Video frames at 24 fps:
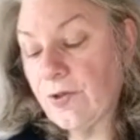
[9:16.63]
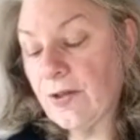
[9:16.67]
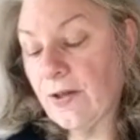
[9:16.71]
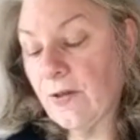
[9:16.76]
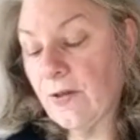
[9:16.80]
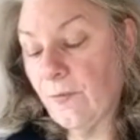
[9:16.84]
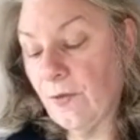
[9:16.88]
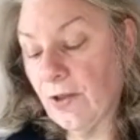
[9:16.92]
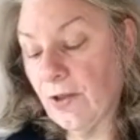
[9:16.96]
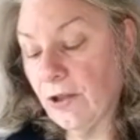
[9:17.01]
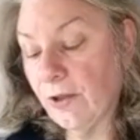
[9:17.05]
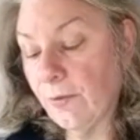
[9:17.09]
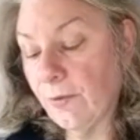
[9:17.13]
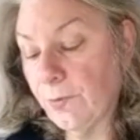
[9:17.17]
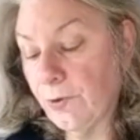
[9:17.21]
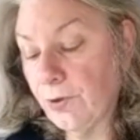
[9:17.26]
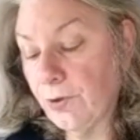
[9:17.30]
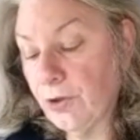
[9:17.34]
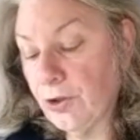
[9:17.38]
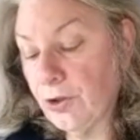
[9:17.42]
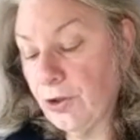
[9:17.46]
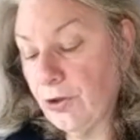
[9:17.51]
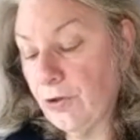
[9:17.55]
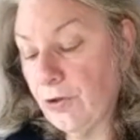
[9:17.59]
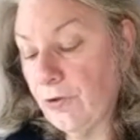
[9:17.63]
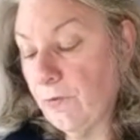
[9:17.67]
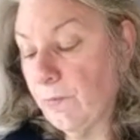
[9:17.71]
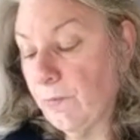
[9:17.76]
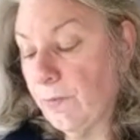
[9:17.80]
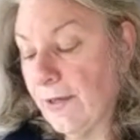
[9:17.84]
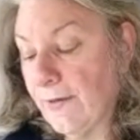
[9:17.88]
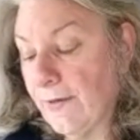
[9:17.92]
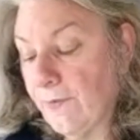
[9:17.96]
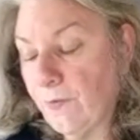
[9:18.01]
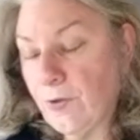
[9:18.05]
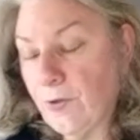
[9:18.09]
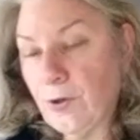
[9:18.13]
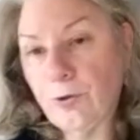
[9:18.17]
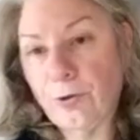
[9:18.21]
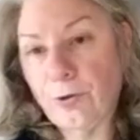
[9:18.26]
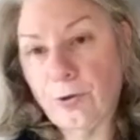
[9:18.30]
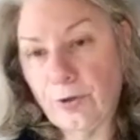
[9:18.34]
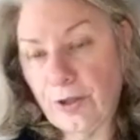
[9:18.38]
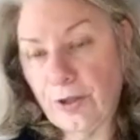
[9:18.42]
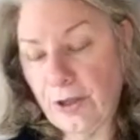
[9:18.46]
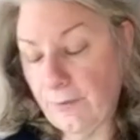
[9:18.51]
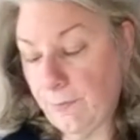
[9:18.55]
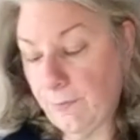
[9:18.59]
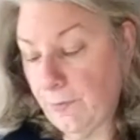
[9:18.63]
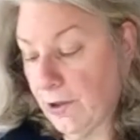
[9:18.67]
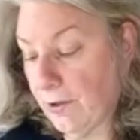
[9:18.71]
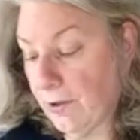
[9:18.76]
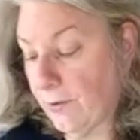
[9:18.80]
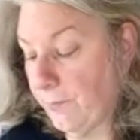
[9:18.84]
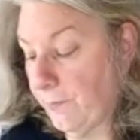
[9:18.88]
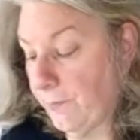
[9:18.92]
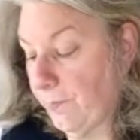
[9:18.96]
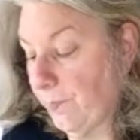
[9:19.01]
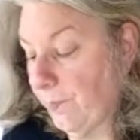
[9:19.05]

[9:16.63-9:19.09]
available to you by phone or email.